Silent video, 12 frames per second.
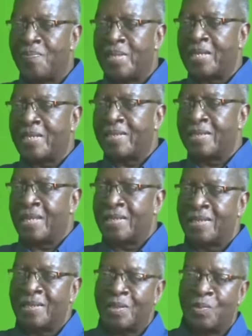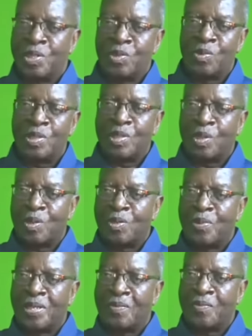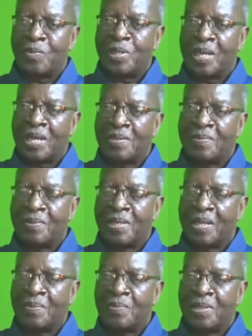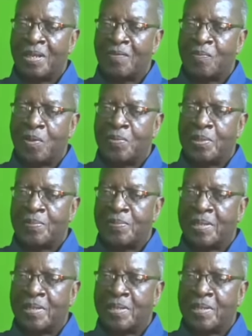That is the entity to which we turn whenever we have problems,